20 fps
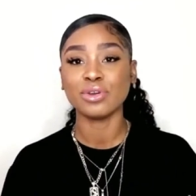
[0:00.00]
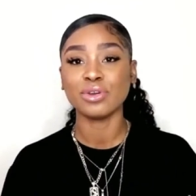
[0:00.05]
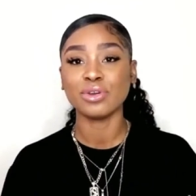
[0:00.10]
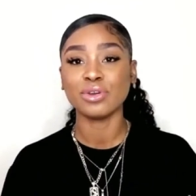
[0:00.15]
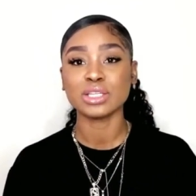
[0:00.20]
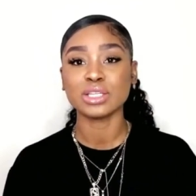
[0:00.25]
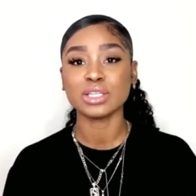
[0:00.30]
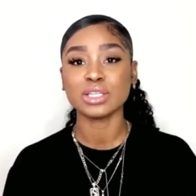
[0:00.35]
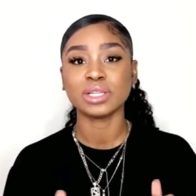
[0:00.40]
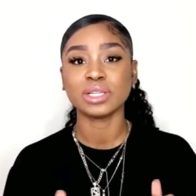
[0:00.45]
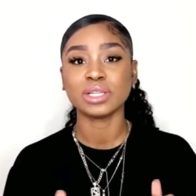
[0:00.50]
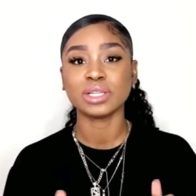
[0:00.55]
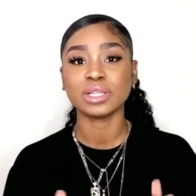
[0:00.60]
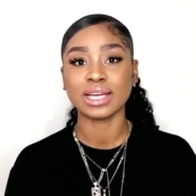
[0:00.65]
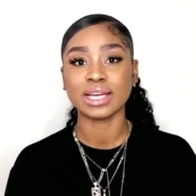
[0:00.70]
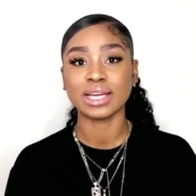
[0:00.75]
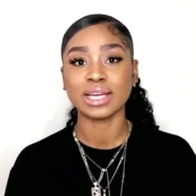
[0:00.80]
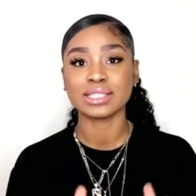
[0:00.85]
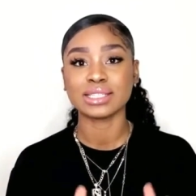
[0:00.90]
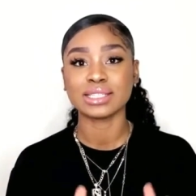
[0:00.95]
If you guys
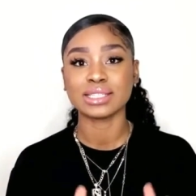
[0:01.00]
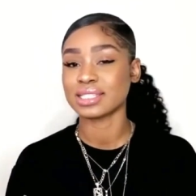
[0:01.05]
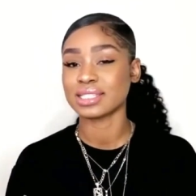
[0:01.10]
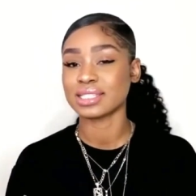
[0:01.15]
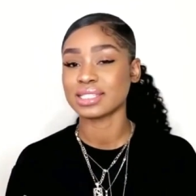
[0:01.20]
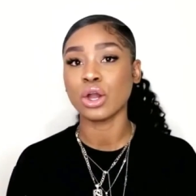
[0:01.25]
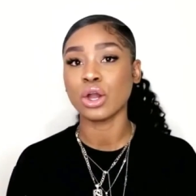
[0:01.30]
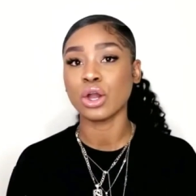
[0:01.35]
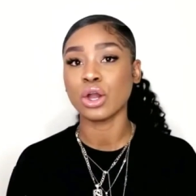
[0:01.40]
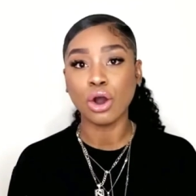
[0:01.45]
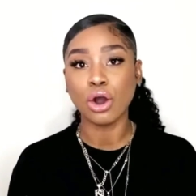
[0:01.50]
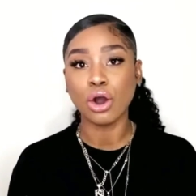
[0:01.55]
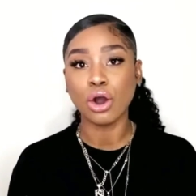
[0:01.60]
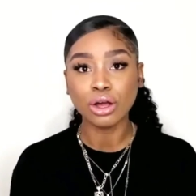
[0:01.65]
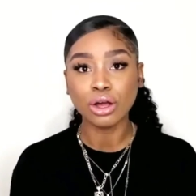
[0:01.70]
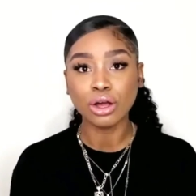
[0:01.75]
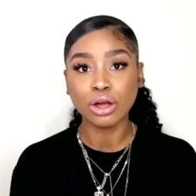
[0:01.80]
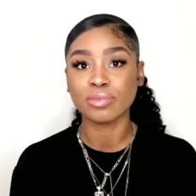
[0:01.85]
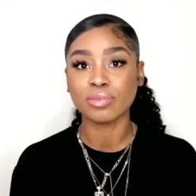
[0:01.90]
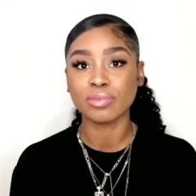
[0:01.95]
would like to see
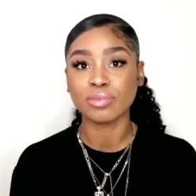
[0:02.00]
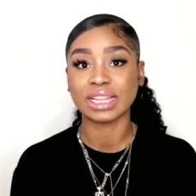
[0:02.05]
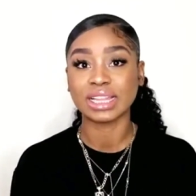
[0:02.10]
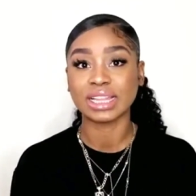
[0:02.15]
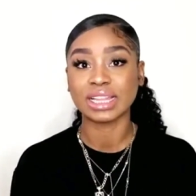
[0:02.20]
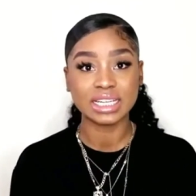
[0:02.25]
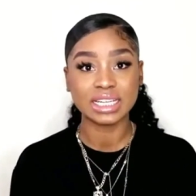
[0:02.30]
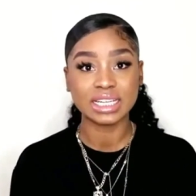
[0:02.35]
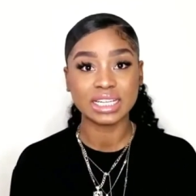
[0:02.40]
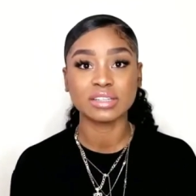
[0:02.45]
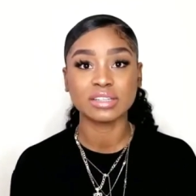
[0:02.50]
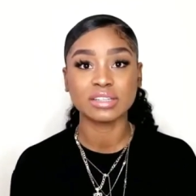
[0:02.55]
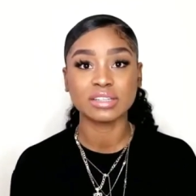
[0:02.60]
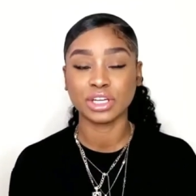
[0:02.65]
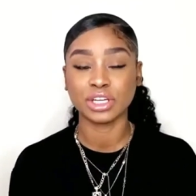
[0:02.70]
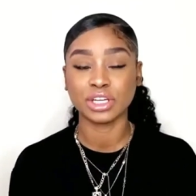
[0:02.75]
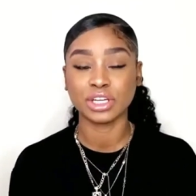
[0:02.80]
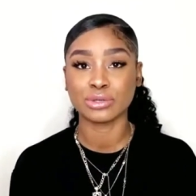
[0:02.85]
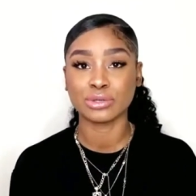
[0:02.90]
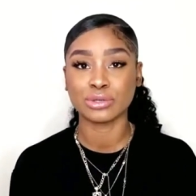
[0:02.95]
all of my latest
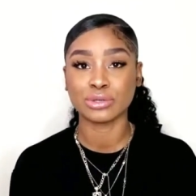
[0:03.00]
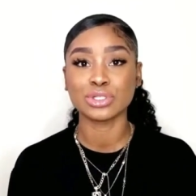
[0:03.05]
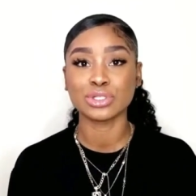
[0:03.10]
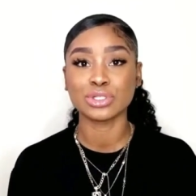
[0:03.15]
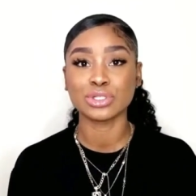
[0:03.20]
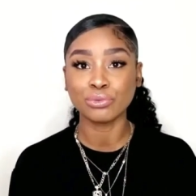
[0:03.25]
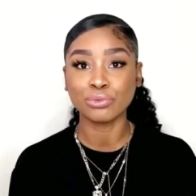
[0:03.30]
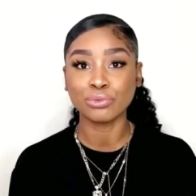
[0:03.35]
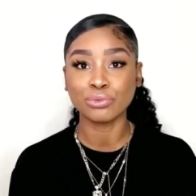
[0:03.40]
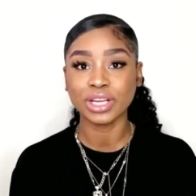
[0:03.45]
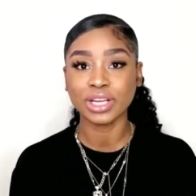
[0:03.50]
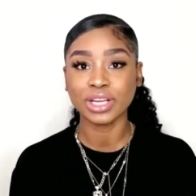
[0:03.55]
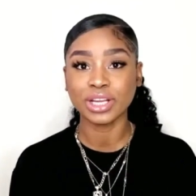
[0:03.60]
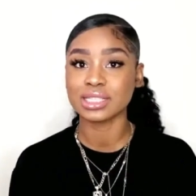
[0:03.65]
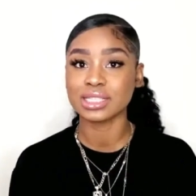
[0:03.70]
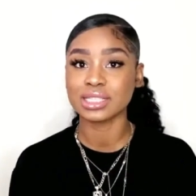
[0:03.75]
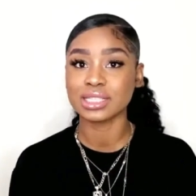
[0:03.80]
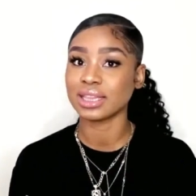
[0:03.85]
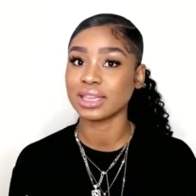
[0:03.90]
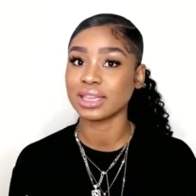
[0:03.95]
videos, don't
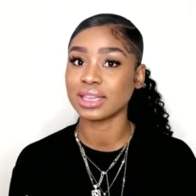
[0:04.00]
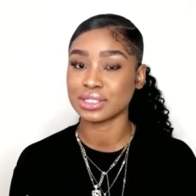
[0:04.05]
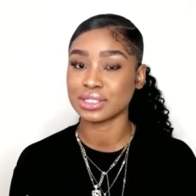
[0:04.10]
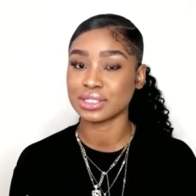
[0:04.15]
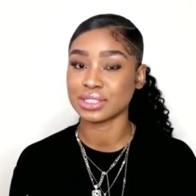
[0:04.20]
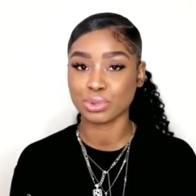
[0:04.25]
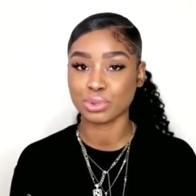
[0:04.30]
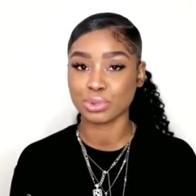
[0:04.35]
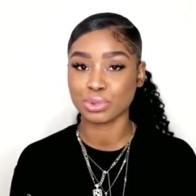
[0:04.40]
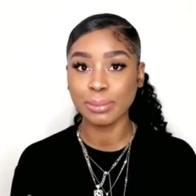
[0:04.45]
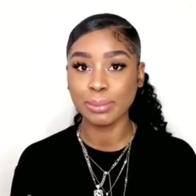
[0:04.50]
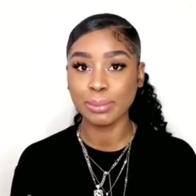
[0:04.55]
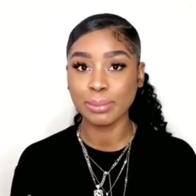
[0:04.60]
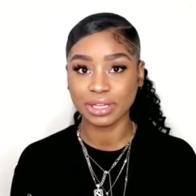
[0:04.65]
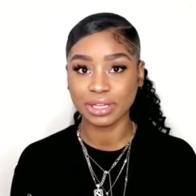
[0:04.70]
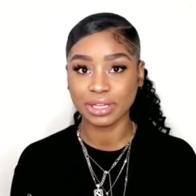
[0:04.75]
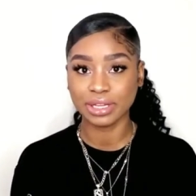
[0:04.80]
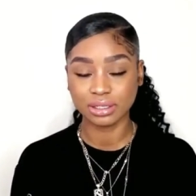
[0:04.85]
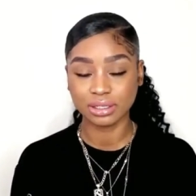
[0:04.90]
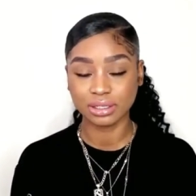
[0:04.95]
forget to hit that
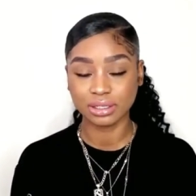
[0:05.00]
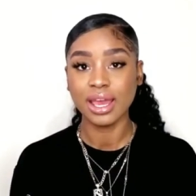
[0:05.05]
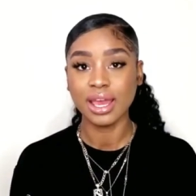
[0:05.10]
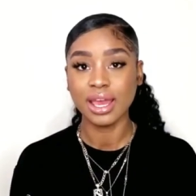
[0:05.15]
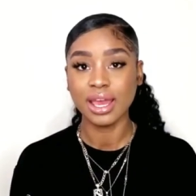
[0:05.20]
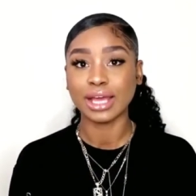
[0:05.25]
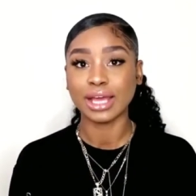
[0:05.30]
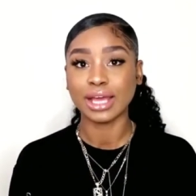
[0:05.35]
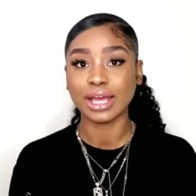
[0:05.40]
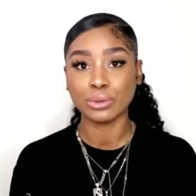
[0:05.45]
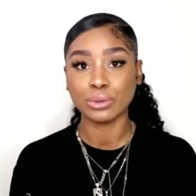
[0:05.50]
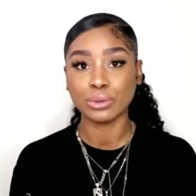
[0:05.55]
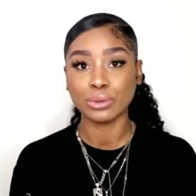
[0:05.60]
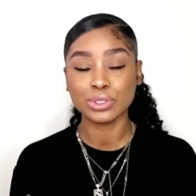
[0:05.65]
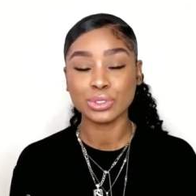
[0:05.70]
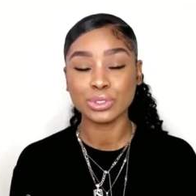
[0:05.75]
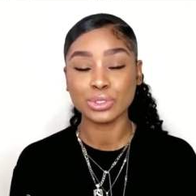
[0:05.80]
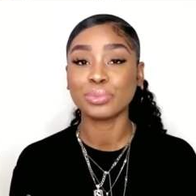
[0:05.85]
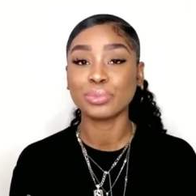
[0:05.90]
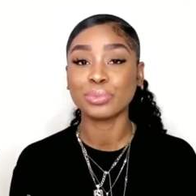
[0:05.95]
subscribe button and
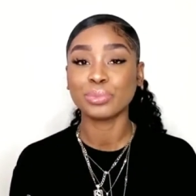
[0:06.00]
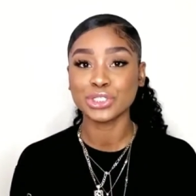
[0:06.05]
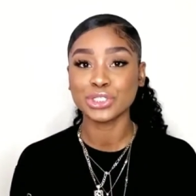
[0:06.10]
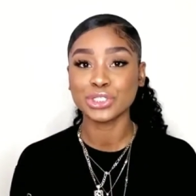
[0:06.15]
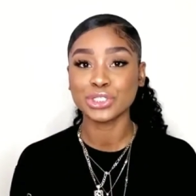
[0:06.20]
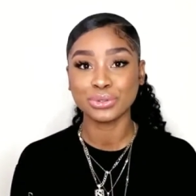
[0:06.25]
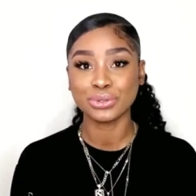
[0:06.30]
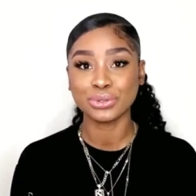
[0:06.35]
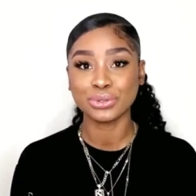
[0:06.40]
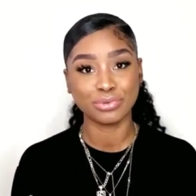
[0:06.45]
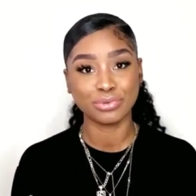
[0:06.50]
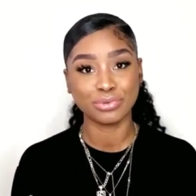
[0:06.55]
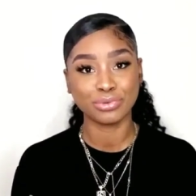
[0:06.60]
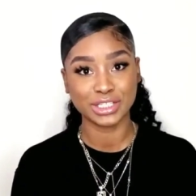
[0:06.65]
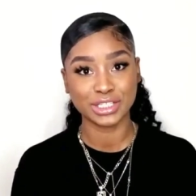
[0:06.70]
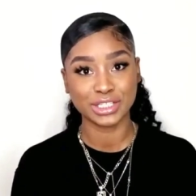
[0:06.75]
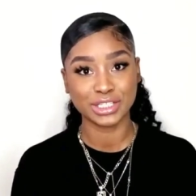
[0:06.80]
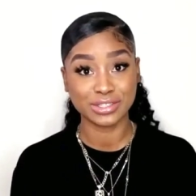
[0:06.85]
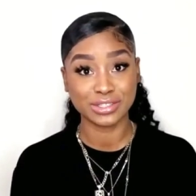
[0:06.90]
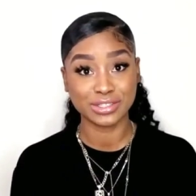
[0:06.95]
also put your
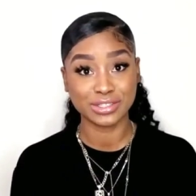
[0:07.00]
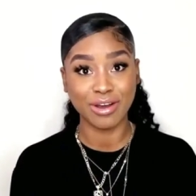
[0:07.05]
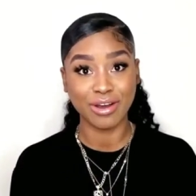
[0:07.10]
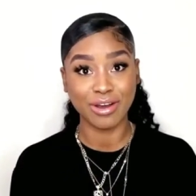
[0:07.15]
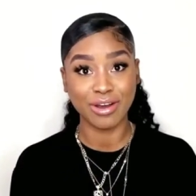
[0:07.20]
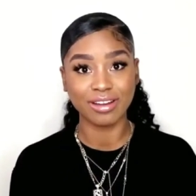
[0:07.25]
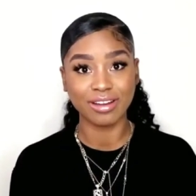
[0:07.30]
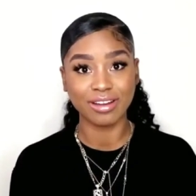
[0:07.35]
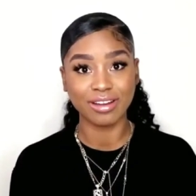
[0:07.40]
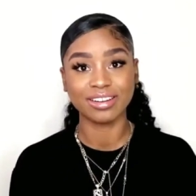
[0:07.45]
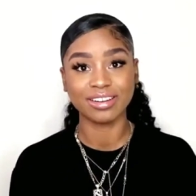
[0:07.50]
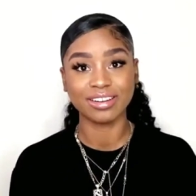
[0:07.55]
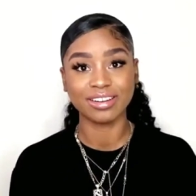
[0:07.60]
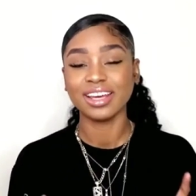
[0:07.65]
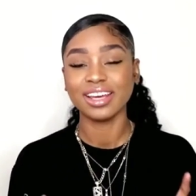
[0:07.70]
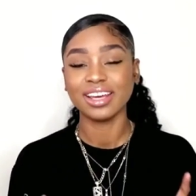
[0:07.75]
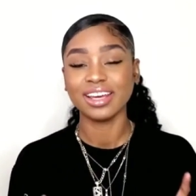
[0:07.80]
notifications on.